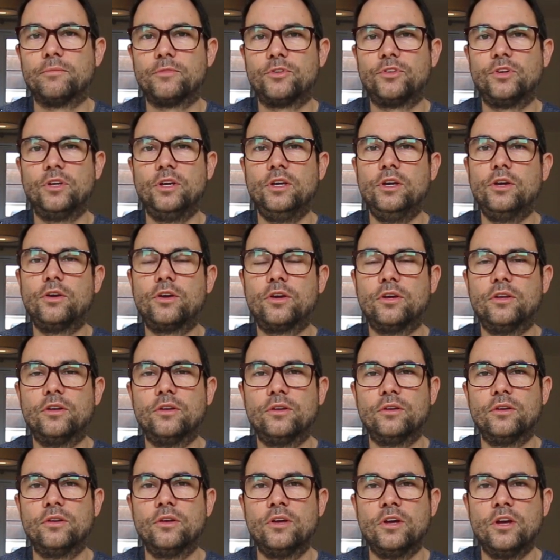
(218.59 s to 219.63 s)
So you
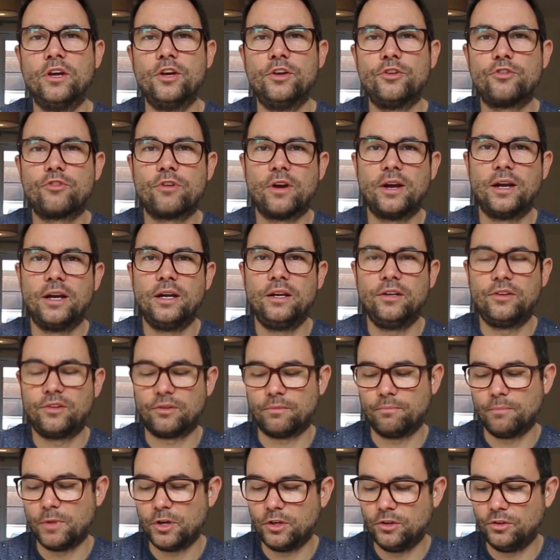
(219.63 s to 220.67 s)
can trade
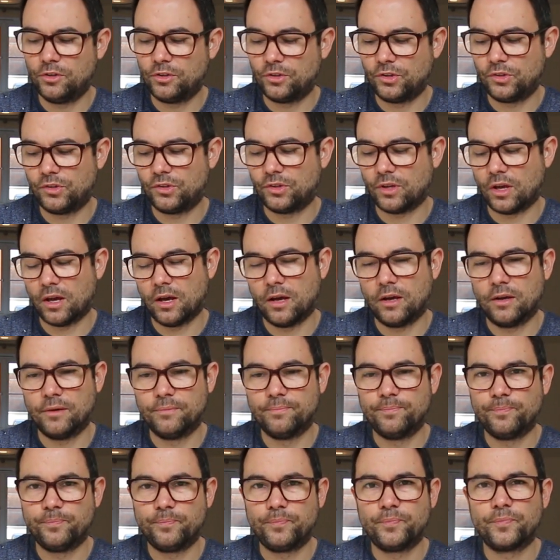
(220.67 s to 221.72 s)
most,
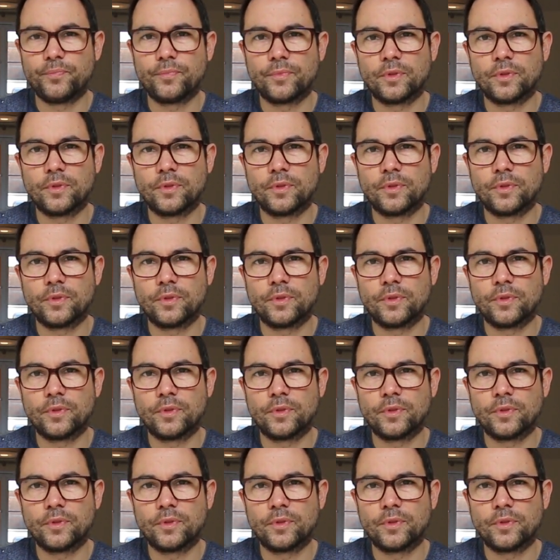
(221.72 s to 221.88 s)
I